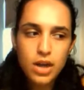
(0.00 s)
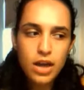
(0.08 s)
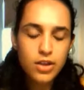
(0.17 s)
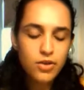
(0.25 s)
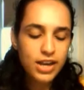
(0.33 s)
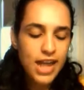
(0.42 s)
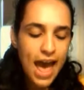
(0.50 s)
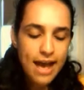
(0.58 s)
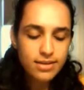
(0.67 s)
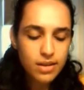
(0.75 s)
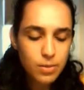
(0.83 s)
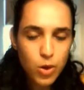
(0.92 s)
and you can
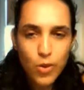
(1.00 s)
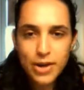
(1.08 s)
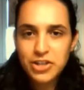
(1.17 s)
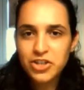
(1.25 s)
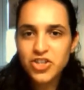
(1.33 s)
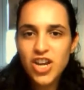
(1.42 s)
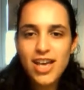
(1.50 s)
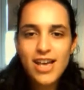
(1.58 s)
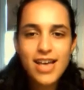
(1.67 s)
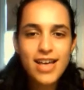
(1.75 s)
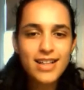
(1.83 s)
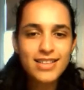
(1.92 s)
ask them
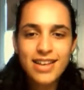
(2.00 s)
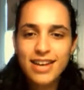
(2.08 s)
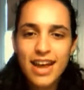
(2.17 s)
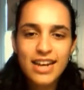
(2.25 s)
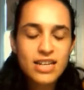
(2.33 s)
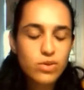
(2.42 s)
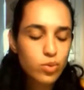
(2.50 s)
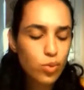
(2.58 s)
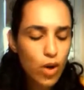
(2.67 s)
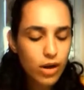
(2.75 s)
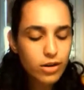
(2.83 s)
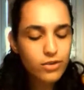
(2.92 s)
questions, and it's
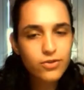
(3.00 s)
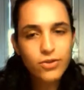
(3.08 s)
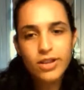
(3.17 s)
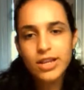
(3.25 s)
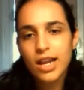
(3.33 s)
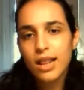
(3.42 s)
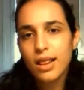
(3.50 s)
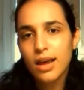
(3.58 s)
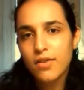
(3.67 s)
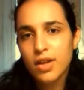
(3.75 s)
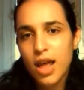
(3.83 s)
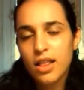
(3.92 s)
wonderful, and I
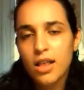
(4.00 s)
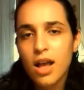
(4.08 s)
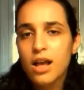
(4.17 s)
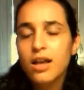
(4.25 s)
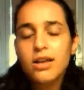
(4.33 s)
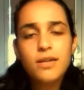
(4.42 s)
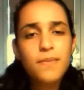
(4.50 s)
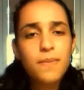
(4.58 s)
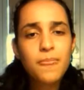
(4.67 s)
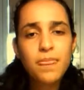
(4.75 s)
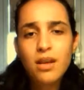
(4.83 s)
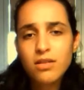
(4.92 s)
love it. And
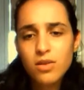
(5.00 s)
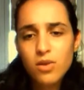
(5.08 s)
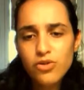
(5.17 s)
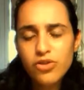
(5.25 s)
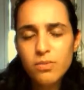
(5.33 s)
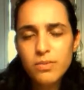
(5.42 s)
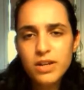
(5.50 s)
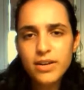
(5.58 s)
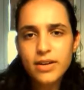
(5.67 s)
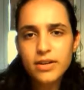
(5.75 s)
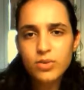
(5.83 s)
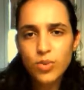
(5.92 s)
social
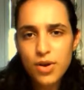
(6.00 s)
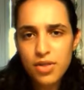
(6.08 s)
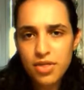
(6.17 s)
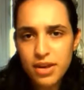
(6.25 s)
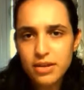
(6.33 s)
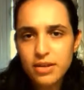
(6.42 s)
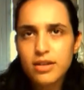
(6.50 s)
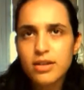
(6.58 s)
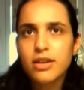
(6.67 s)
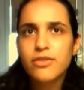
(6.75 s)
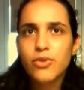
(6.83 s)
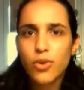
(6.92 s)
media is worth it,
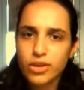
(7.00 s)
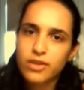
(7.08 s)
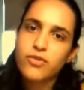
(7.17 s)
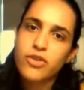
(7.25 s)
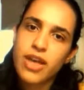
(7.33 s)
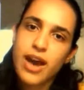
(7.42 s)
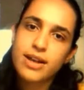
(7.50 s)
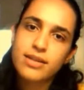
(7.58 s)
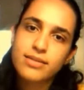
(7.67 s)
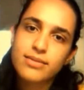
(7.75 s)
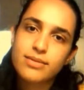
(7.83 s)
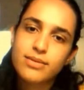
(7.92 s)
if only for that.
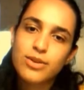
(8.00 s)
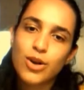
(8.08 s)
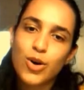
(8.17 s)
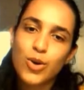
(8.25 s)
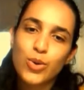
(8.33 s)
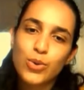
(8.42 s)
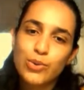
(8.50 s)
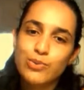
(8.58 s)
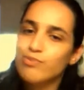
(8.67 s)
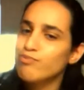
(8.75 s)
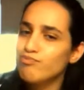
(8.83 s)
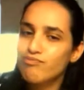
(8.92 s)
So
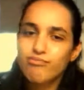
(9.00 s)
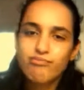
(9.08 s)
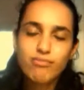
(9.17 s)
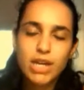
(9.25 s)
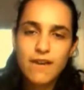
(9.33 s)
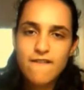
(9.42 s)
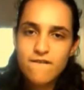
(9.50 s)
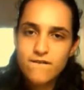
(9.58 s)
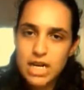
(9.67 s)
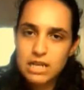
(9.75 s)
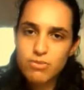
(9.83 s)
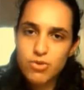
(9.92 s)

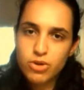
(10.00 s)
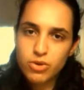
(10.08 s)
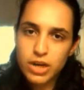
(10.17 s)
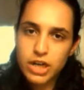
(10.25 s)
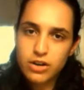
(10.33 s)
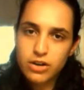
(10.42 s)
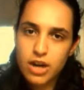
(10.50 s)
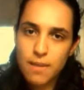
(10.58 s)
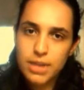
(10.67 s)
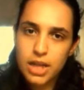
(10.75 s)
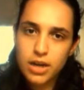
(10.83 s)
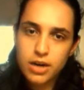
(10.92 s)
Facebook, Twitter,
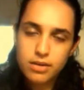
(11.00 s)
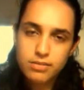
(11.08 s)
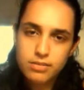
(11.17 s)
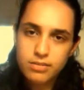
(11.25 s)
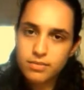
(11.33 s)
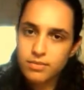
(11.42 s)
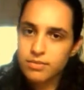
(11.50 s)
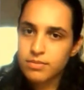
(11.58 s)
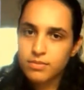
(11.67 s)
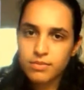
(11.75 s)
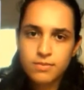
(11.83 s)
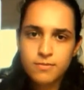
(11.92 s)
Tumblr,
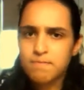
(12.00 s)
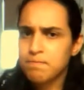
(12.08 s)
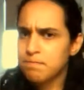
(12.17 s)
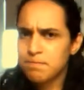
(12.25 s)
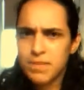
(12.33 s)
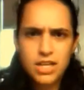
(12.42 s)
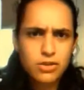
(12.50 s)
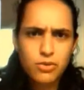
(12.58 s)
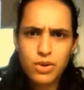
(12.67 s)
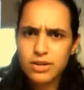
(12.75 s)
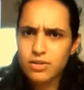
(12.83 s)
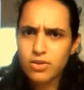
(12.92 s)

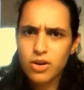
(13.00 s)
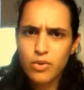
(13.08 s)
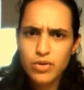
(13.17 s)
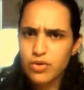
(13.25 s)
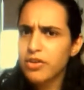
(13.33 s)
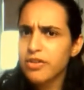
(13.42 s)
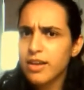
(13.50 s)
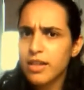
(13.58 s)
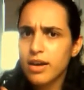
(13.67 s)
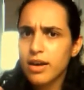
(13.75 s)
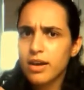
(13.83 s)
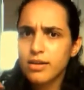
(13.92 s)
Pinterest, or however you say
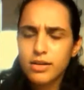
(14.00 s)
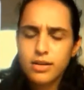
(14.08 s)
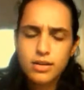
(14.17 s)
that,